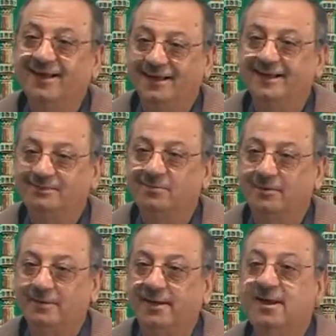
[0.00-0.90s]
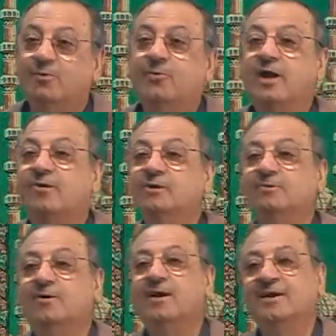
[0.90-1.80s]
It's mabni. We are going to
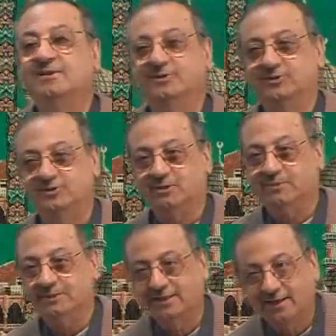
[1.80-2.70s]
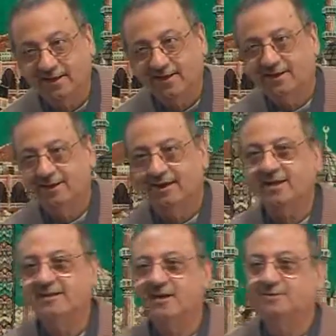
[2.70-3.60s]
learn. Sister Madina,
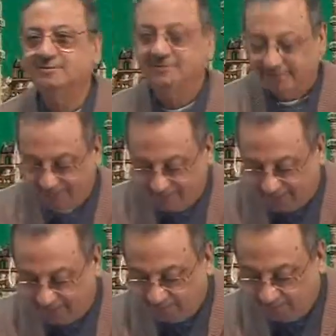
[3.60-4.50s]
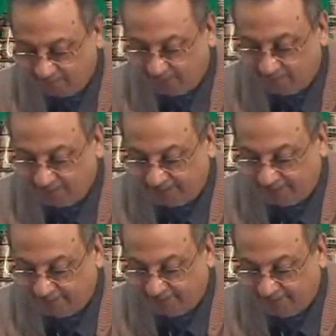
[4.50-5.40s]
write down what I'm
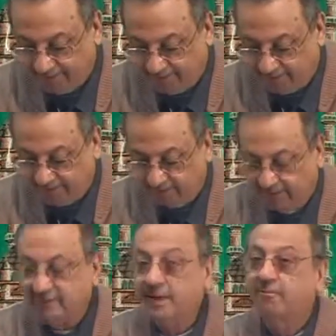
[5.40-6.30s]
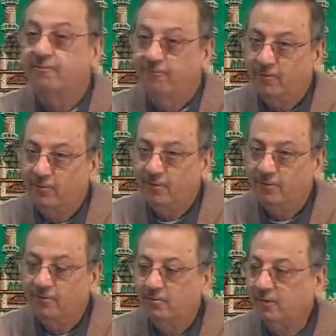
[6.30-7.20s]
saying. Number 4.
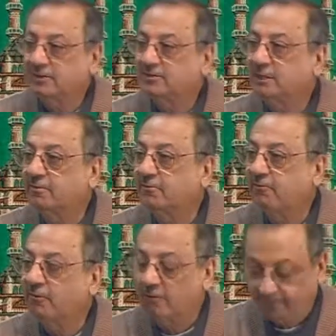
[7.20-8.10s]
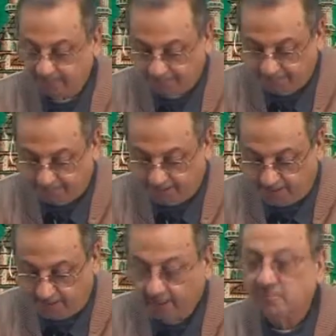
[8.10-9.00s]
What is number 4?
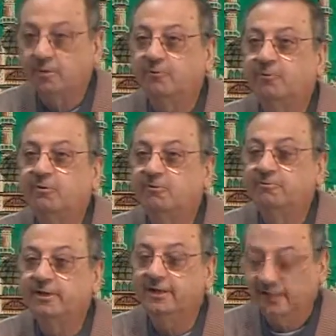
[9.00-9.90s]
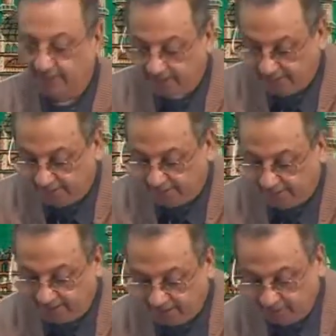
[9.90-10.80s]
Mafulun fihi.
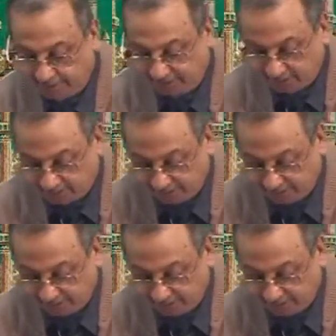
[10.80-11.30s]
Write down next to